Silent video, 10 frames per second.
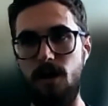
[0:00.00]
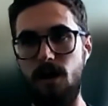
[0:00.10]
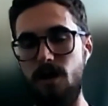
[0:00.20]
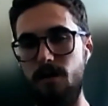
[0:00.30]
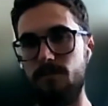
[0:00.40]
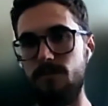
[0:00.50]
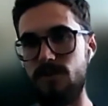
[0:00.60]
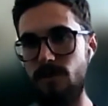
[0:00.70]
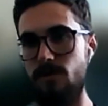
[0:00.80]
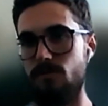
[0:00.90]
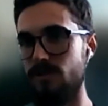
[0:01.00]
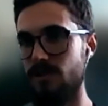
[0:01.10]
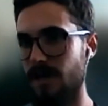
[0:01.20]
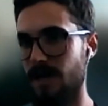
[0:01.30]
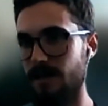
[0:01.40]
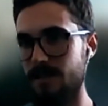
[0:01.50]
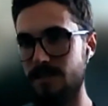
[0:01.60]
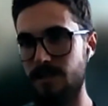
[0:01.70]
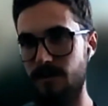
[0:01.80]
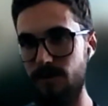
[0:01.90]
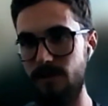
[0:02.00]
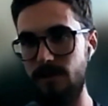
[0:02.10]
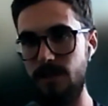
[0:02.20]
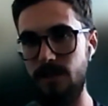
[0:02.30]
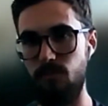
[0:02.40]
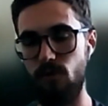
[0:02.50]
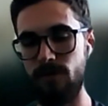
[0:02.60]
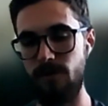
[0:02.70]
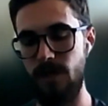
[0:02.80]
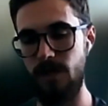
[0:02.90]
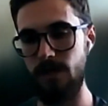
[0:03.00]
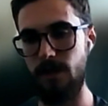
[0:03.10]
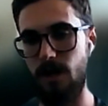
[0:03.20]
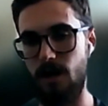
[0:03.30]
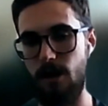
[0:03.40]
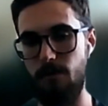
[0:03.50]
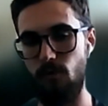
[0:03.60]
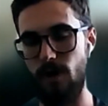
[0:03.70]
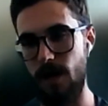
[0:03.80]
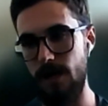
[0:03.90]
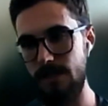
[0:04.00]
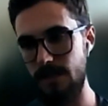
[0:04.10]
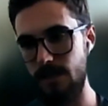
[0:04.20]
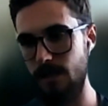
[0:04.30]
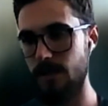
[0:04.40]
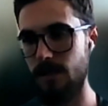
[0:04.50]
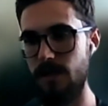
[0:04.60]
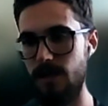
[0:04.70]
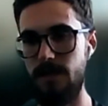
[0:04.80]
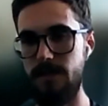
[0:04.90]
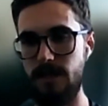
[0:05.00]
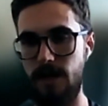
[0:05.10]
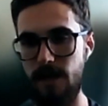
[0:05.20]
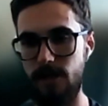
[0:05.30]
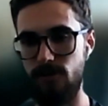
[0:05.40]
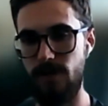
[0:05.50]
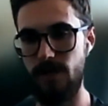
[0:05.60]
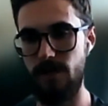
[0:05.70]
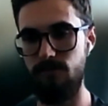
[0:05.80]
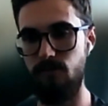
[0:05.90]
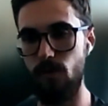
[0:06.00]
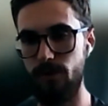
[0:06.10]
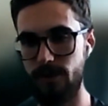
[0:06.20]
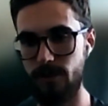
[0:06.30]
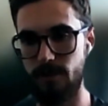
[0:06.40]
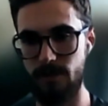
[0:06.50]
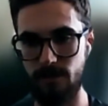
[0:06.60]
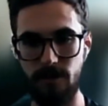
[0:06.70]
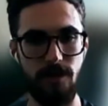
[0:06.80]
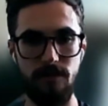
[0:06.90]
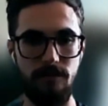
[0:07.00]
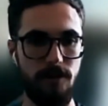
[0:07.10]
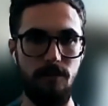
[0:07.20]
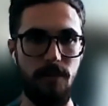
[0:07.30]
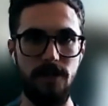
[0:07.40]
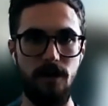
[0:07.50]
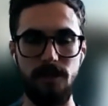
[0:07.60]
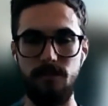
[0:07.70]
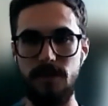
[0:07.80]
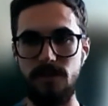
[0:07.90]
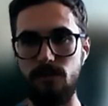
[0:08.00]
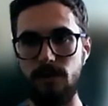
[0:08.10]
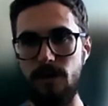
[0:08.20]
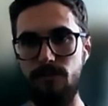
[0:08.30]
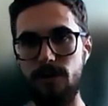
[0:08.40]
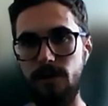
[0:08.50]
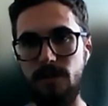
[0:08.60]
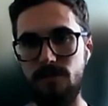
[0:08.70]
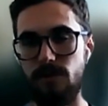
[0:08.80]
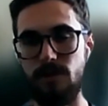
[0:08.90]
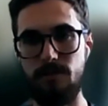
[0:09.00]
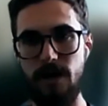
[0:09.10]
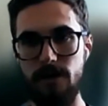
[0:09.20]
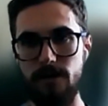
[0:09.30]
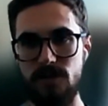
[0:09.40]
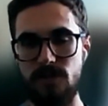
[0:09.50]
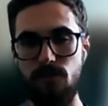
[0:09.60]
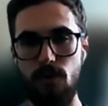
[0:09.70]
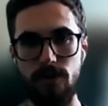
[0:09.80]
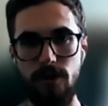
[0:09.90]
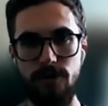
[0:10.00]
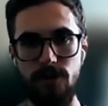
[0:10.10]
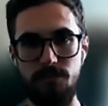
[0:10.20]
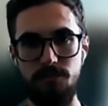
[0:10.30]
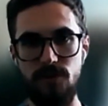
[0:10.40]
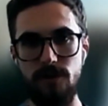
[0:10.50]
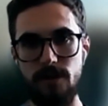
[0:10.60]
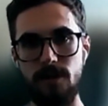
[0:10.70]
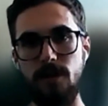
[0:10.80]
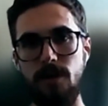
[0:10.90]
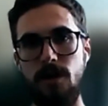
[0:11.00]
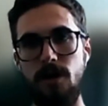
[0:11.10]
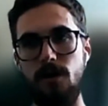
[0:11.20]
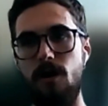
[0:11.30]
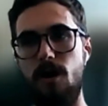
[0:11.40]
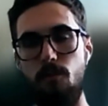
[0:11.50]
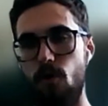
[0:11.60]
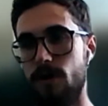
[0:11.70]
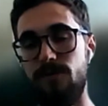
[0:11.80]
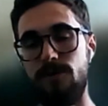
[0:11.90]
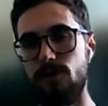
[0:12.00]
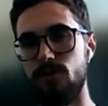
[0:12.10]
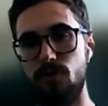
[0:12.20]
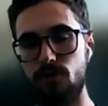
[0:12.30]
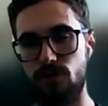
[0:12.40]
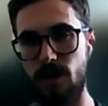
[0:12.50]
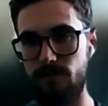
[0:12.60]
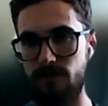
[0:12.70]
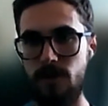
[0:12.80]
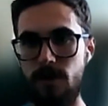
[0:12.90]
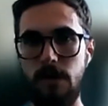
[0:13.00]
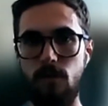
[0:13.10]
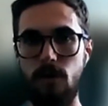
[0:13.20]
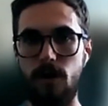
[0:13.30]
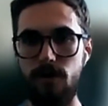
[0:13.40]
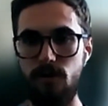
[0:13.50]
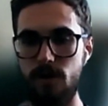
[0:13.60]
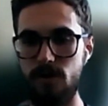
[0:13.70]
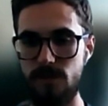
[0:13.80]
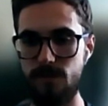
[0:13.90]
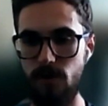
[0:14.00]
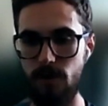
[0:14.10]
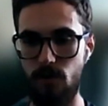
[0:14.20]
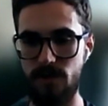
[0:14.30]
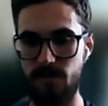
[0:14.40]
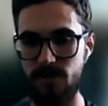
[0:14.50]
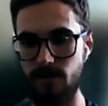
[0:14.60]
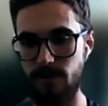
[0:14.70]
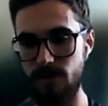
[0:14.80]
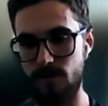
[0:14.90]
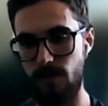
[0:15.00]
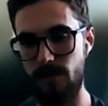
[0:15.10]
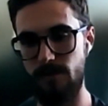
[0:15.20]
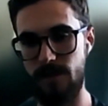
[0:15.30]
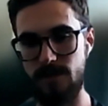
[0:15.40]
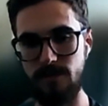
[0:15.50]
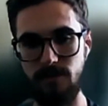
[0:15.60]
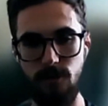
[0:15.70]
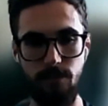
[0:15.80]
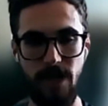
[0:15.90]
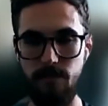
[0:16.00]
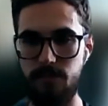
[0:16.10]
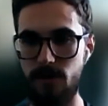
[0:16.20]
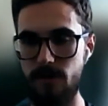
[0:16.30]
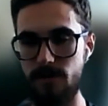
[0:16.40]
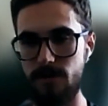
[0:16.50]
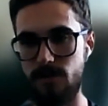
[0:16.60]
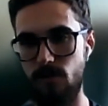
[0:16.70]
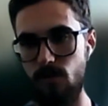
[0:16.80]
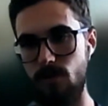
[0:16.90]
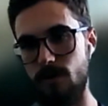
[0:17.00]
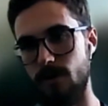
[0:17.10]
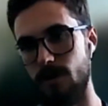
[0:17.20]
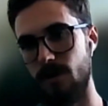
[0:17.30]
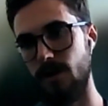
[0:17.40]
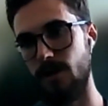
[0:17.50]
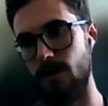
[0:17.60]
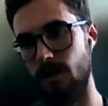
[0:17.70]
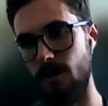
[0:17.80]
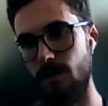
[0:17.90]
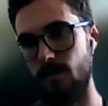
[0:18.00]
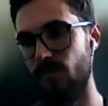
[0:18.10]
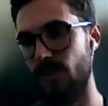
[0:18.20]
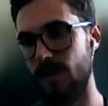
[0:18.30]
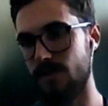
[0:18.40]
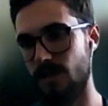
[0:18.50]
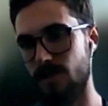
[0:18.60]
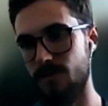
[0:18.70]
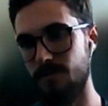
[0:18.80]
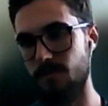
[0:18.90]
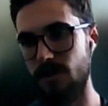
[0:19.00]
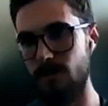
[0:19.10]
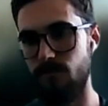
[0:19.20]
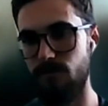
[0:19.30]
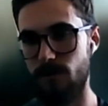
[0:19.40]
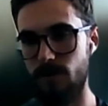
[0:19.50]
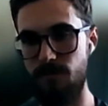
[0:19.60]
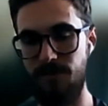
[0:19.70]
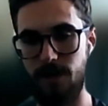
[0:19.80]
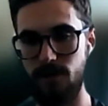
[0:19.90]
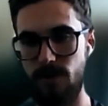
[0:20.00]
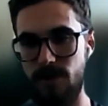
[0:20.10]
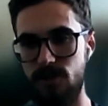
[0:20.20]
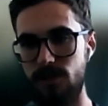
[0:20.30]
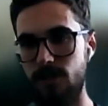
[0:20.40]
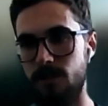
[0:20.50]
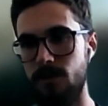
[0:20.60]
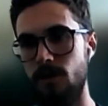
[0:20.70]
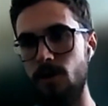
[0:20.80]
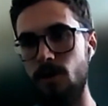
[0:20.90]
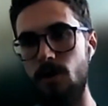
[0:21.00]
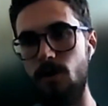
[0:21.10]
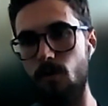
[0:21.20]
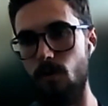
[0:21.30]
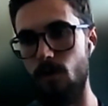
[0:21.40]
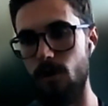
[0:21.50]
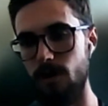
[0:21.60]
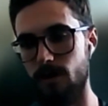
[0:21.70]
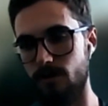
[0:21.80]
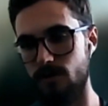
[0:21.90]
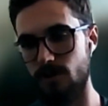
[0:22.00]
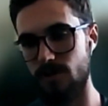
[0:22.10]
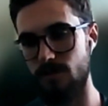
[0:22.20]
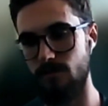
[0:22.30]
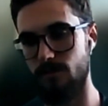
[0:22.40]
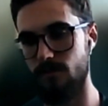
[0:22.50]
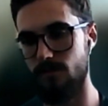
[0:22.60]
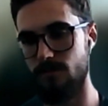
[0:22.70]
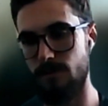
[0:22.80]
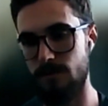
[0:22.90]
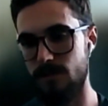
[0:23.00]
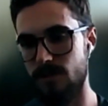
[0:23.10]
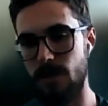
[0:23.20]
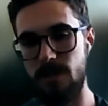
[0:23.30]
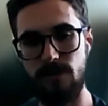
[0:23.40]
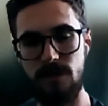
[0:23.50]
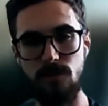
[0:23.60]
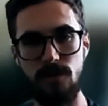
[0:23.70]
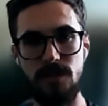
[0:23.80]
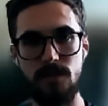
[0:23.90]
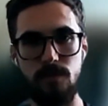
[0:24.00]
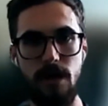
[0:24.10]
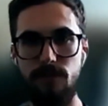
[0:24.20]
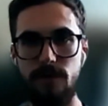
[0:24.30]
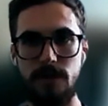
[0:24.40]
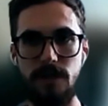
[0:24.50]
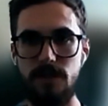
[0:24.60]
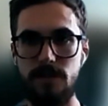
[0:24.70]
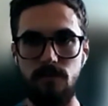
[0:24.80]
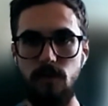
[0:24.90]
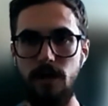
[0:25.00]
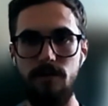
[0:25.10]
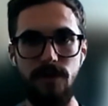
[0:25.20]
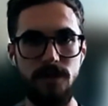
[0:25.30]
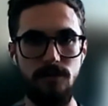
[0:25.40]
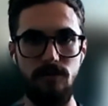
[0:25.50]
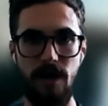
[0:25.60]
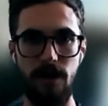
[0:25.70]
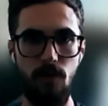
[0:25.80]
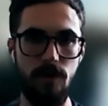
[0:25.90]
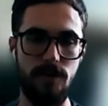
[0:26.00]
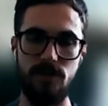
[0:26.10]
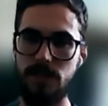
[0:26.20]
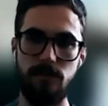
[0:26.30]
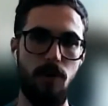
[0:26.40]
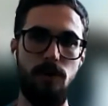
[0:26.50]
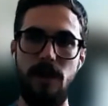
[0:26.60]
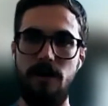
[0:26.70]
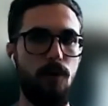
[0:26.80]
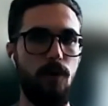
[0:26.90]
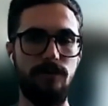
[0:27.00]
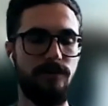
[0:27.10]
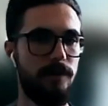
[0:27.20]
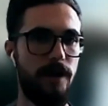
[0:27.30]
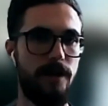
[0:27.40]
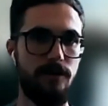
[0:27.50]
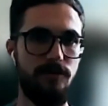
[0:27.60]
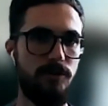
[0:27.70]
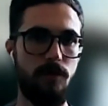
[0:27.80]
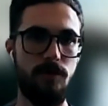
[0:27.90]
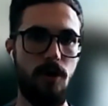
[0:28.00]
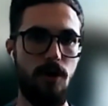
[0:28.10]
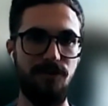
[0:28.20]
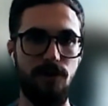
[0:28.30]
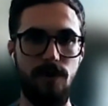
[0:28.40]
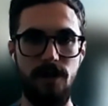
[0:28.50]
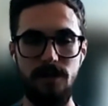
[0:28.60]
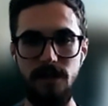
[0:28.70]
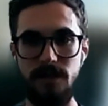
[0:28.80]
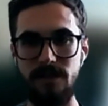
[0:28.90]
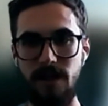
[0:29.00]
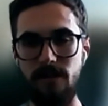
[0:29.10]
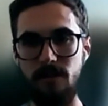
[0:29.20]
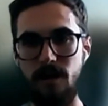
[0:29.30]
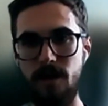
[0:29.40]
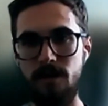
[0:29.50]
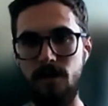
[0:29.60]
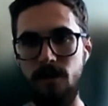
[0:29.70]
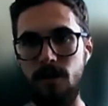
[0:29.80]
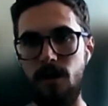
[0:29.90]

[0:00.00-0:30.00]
Um, so, yeah, that's definitely an important thing. Um, what I did is I created a folder in you know my documents or whatever. It doesn't really matter, just a folder on your computer um, or even your Google Drive where you can just put course materials, whether that's your papers or um, things that you submitted for evaluation or just study resources, whatever is relevant to that course, just throw in that folder for later. You don't know if you're going to need it down the line.